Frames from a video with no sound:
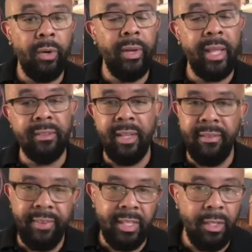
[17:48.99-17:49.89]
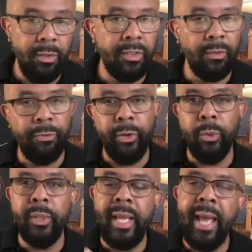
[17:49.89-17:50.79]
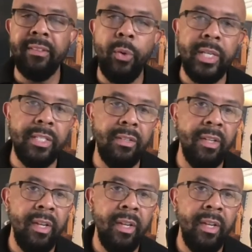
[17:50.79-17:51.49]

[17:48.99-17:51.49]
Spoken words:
It has FAQs, so frequently asked questions